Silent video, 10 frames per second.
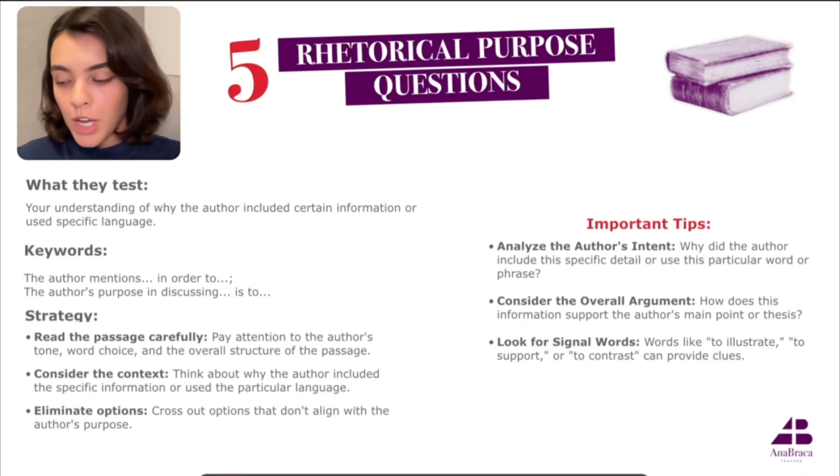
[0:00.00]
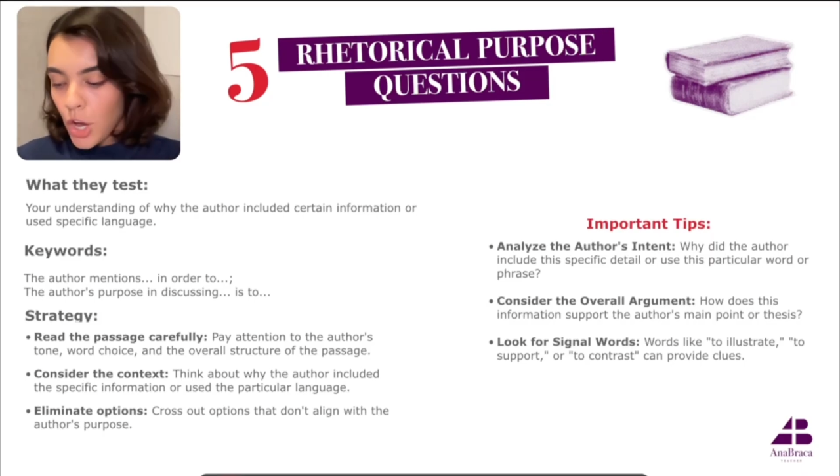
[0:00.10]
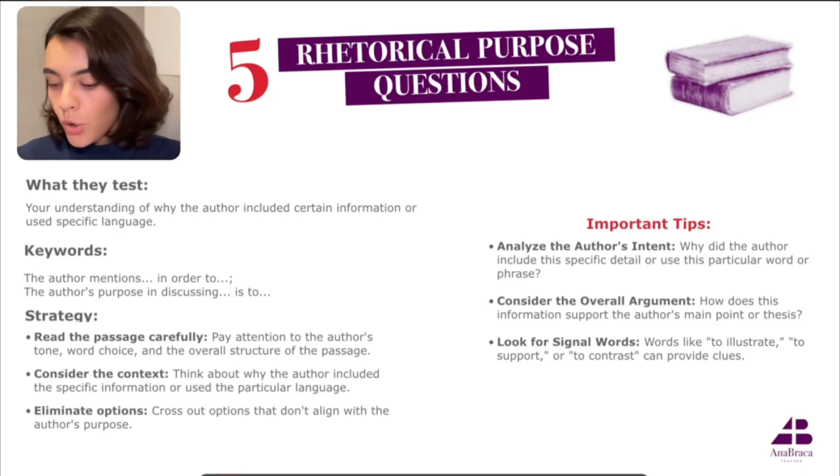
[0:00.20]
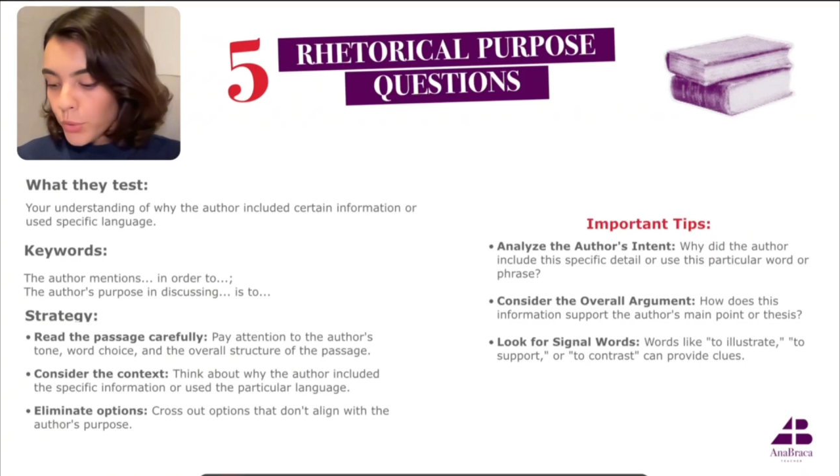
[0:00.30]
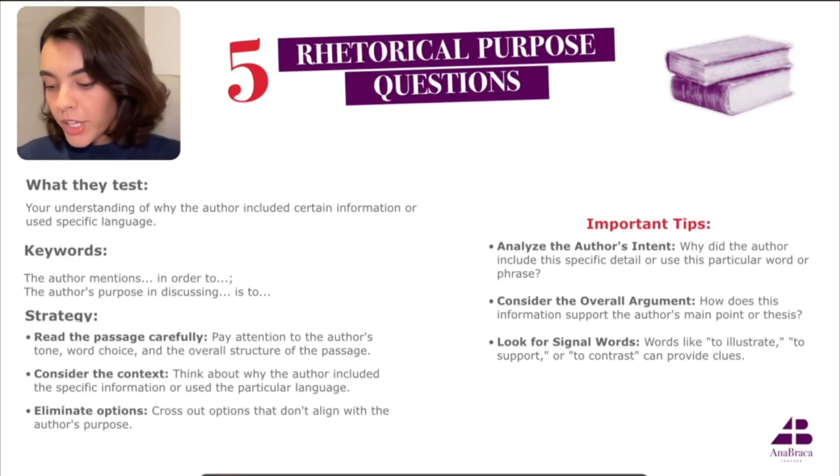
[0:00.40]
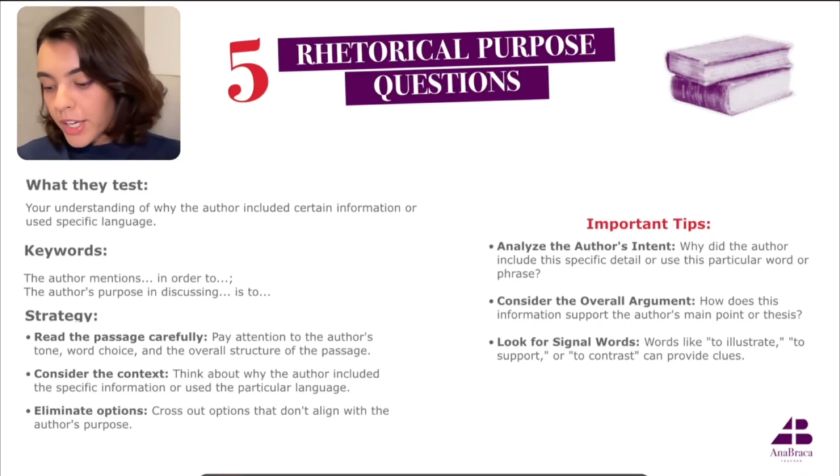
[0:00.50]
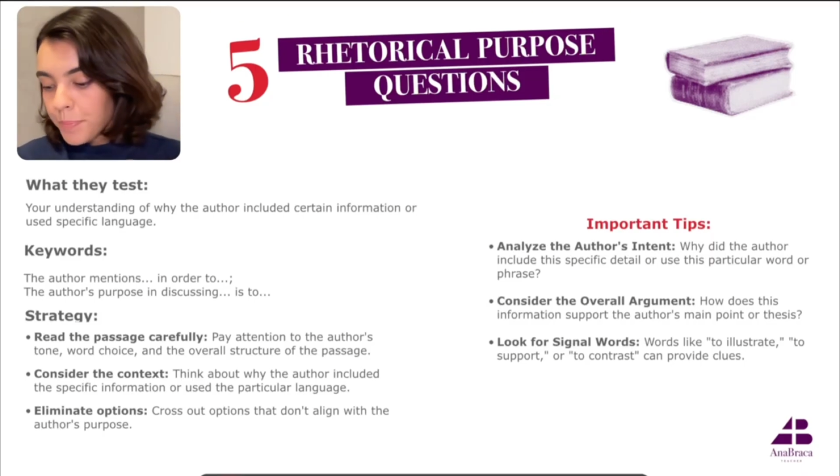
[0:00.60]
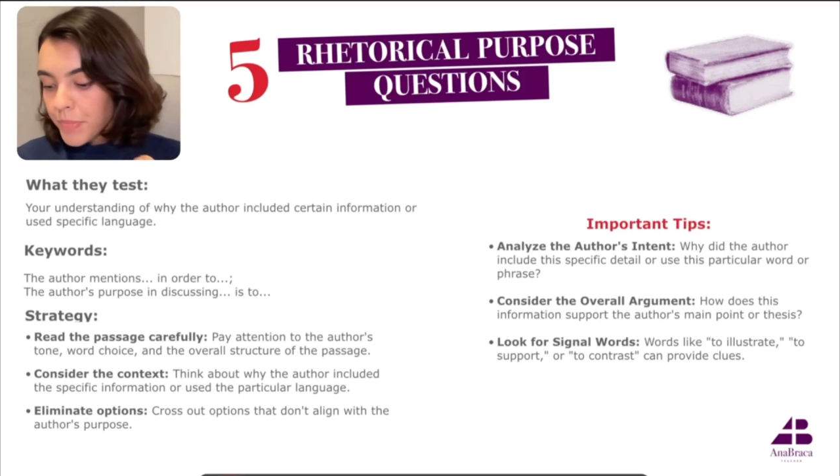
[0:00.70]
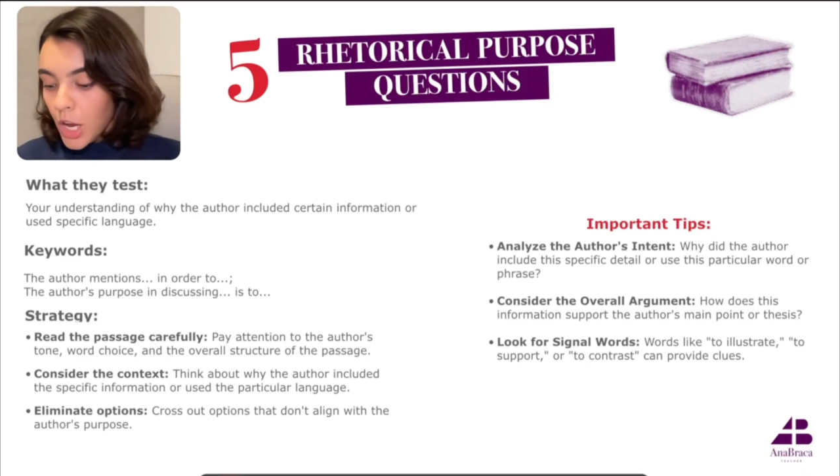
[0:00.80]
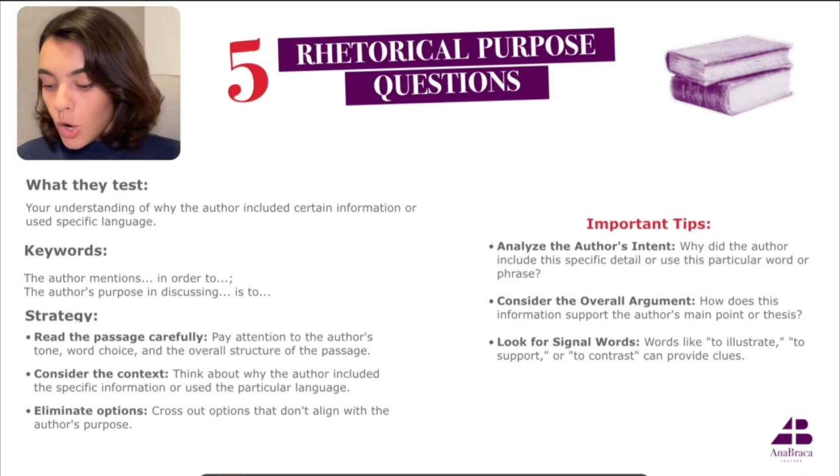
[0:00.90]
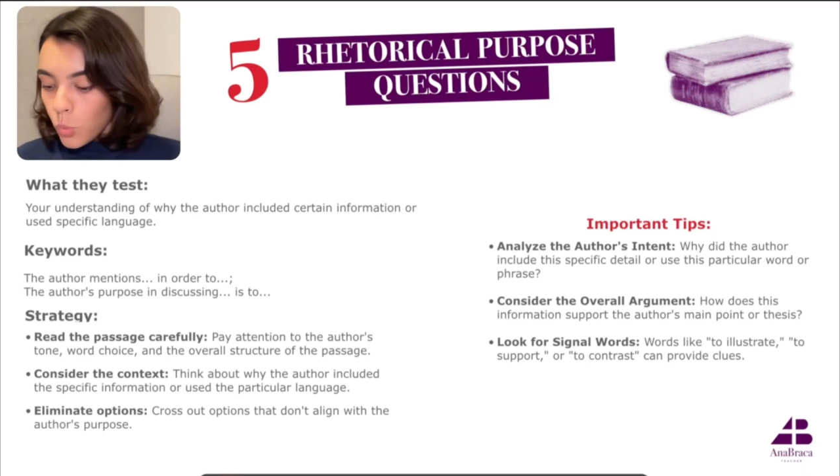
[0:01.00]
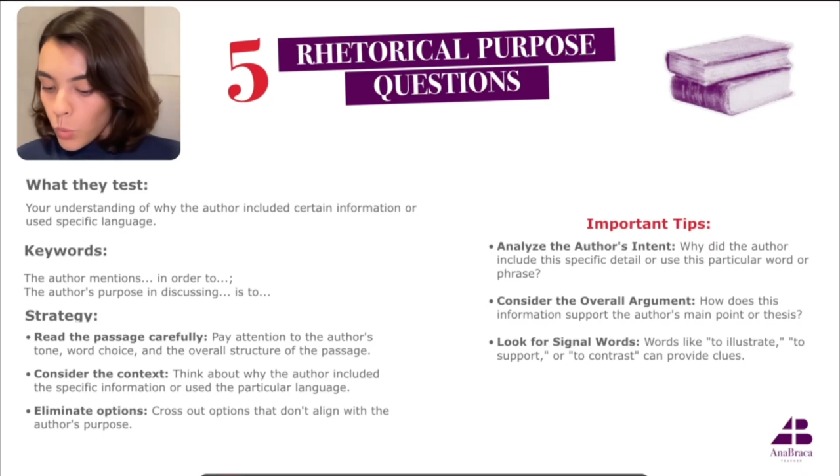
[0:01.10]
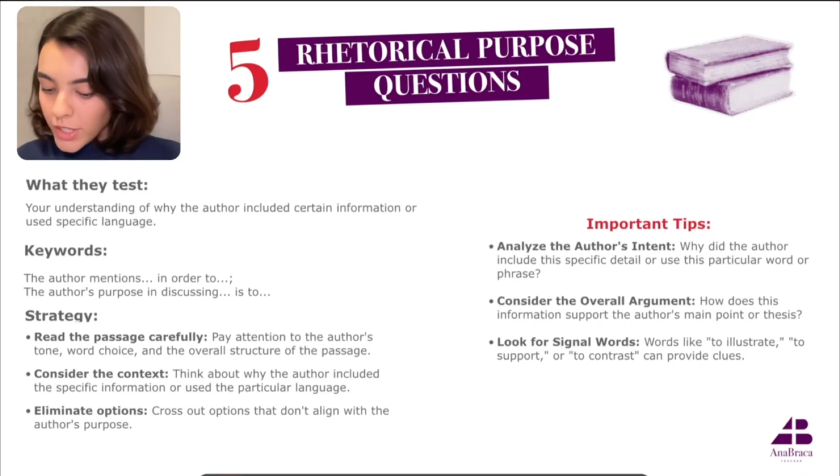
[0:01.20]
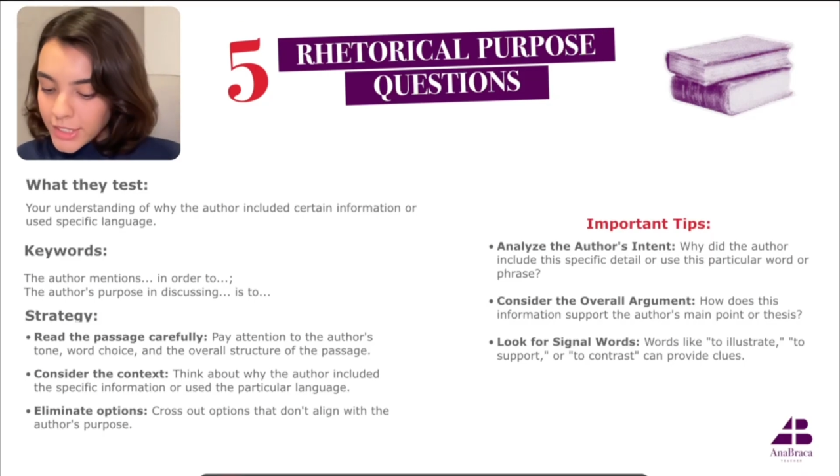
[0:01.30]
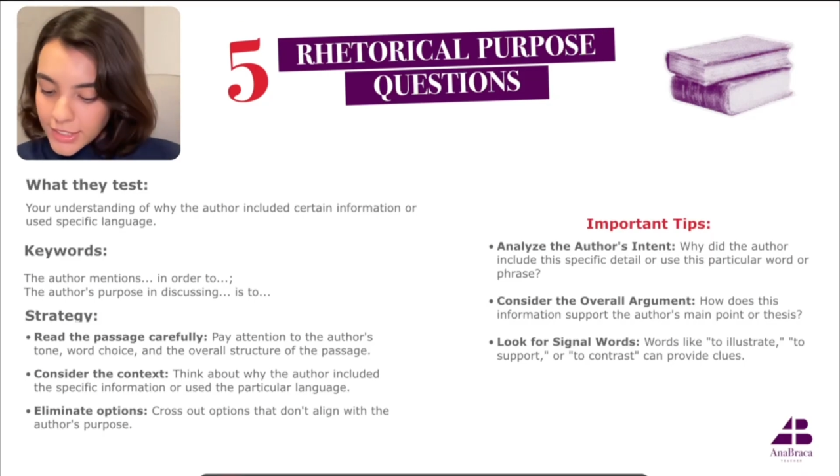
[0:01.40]
Okay,
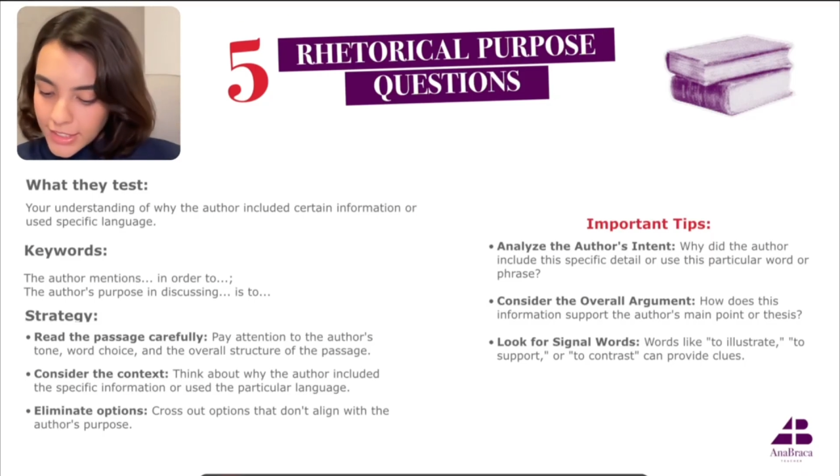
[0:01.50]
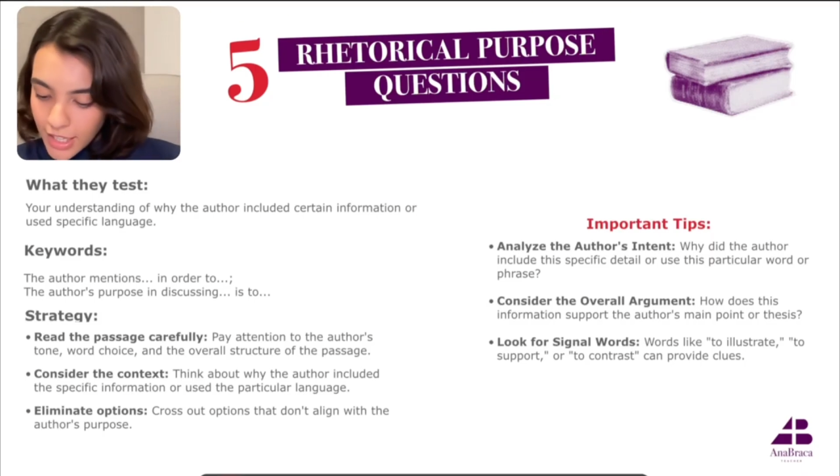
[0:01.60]
why did the